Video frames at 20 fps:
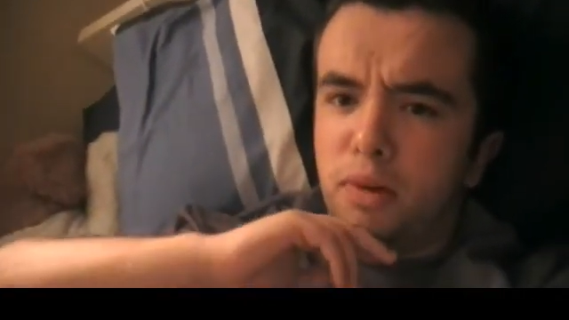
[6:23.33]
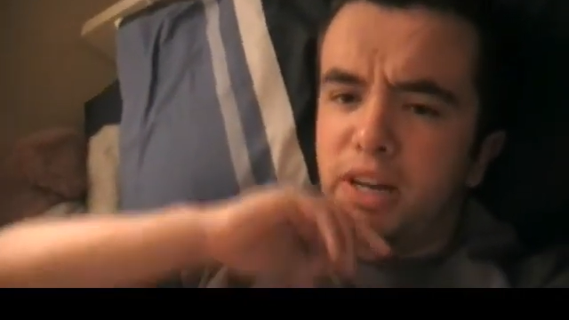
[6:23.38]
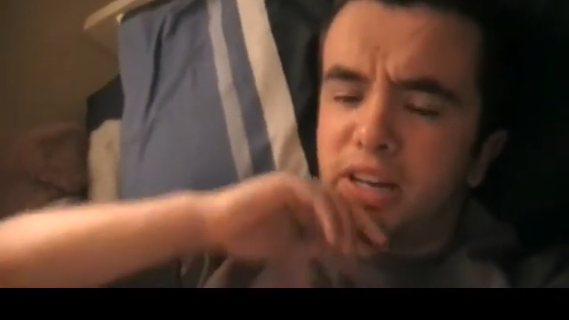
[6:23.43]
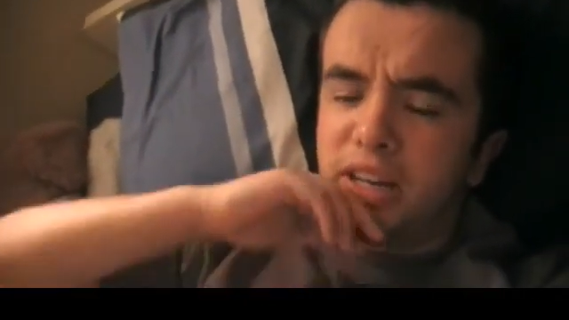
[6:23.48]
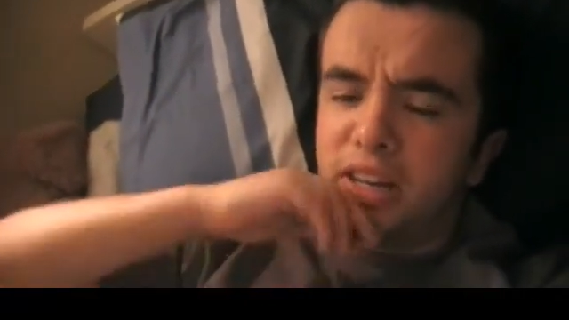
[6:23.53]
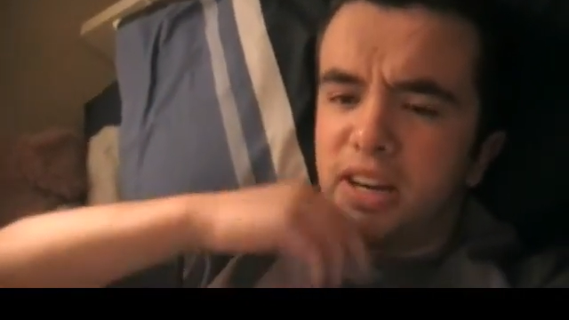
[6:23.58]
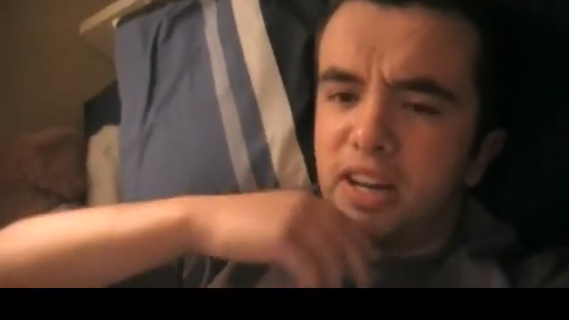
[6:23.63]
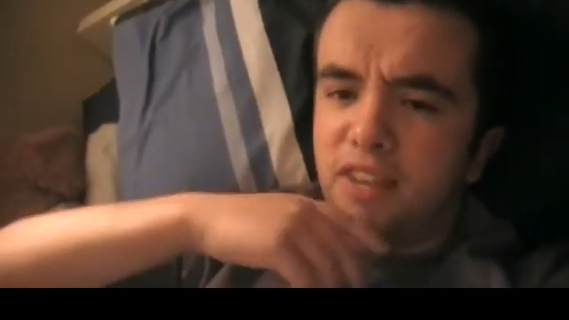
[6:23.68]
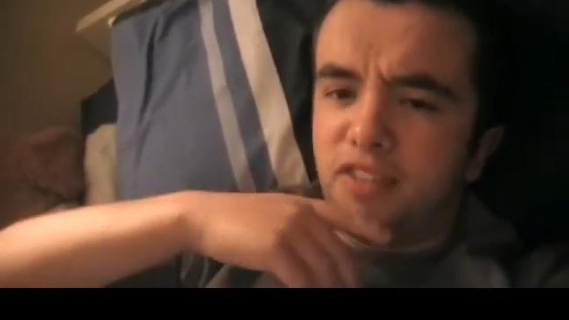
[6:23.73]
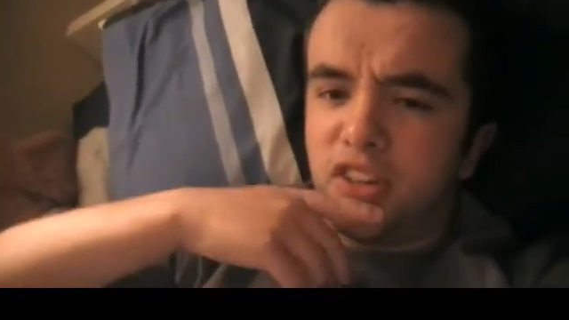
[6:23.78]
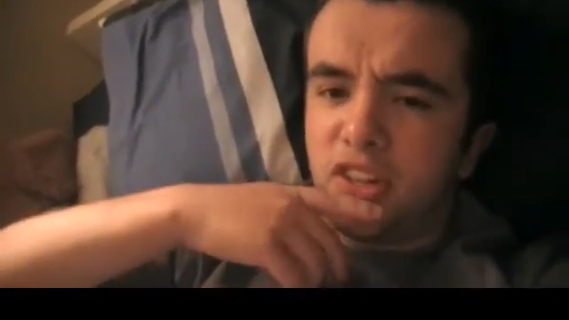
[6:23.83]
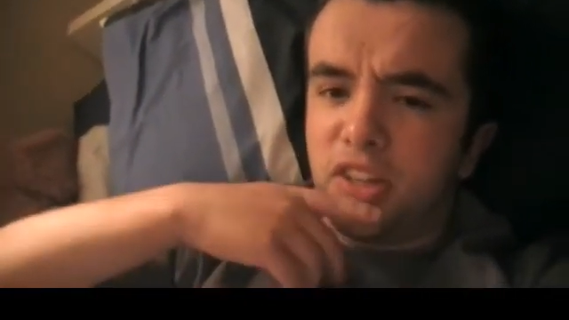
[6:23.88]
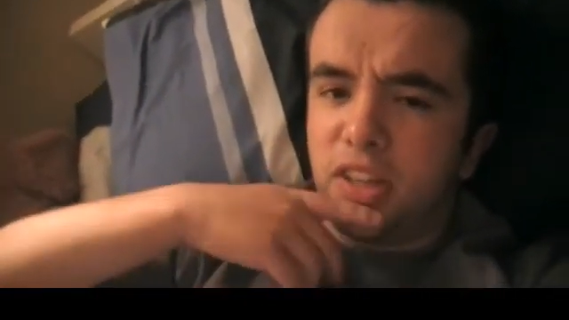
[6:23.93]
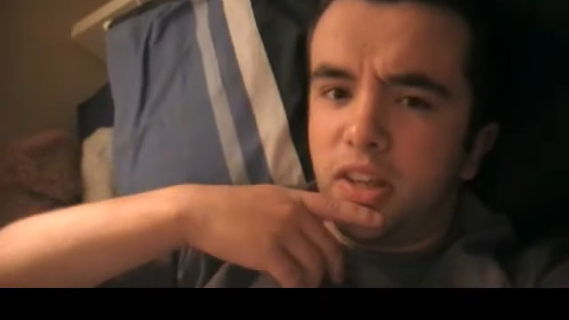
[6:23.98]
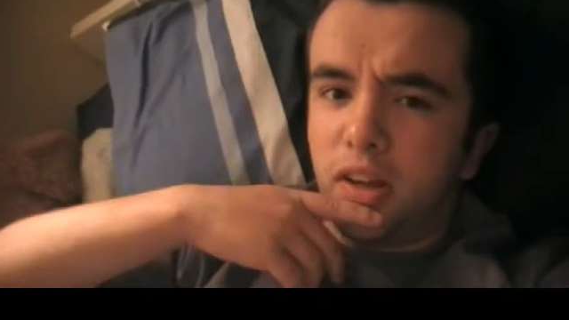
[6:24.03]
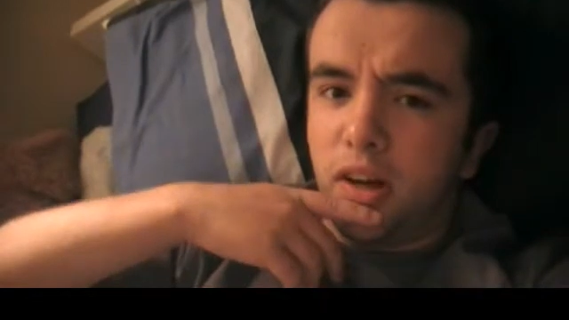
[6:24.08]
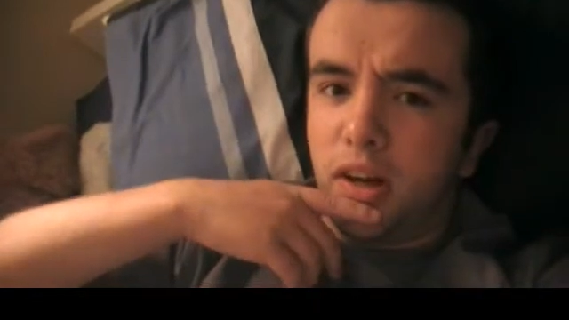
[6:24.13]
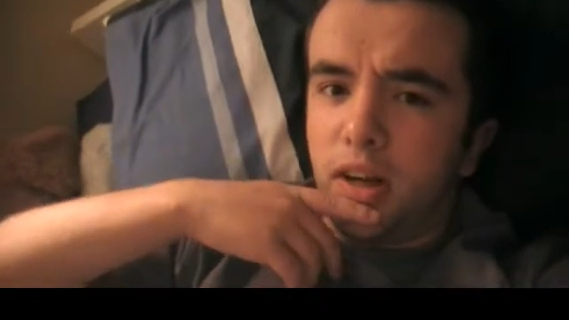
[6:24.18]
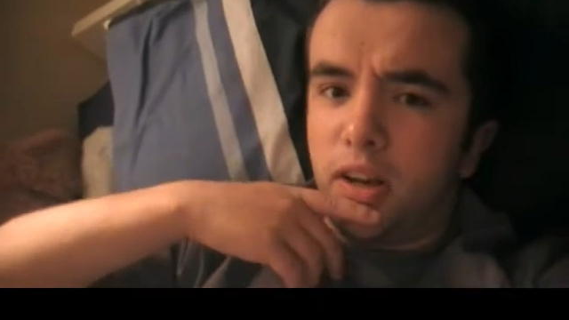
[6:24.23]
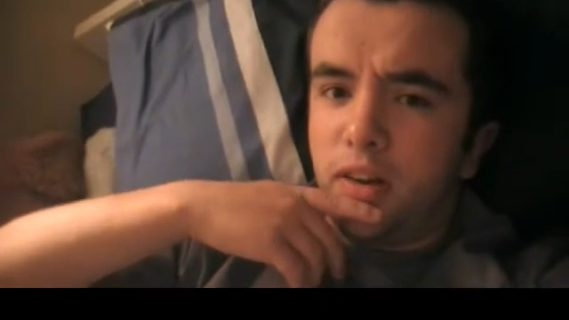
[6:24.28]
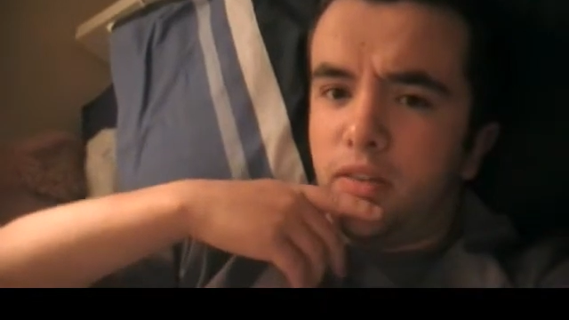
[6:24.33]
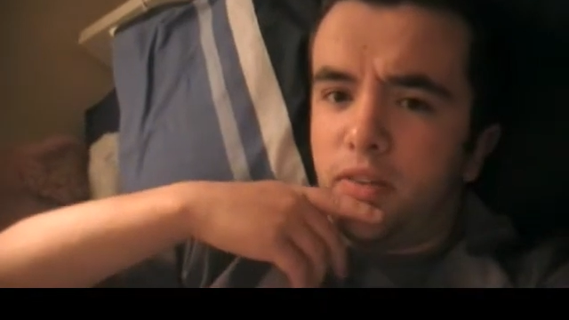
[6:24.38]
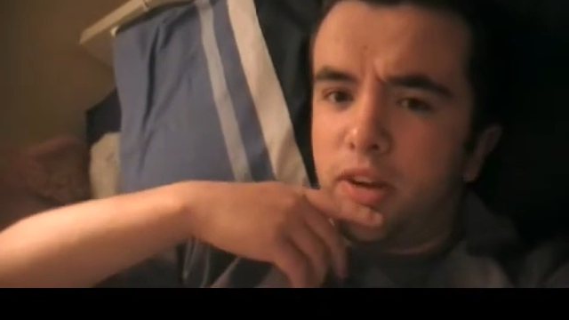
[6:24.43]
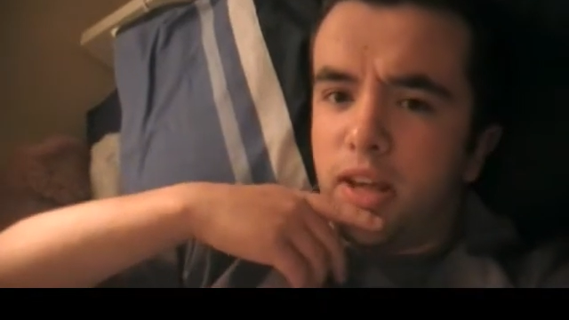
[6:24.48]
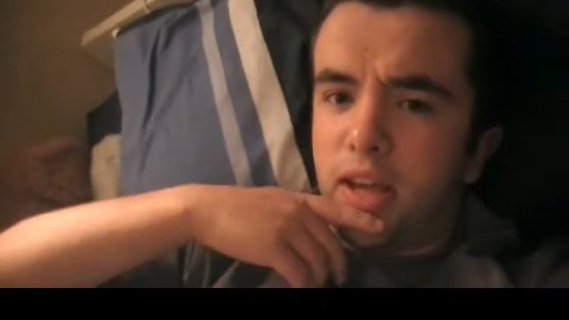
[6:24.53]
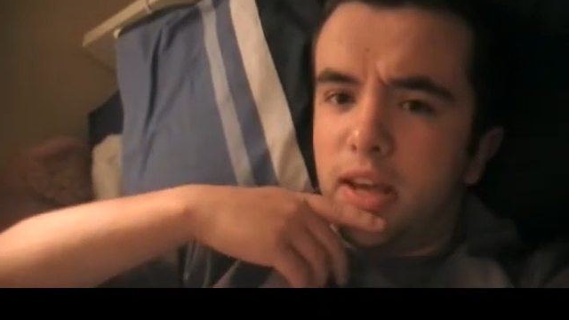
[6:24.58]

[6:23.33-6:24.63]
might never see the light of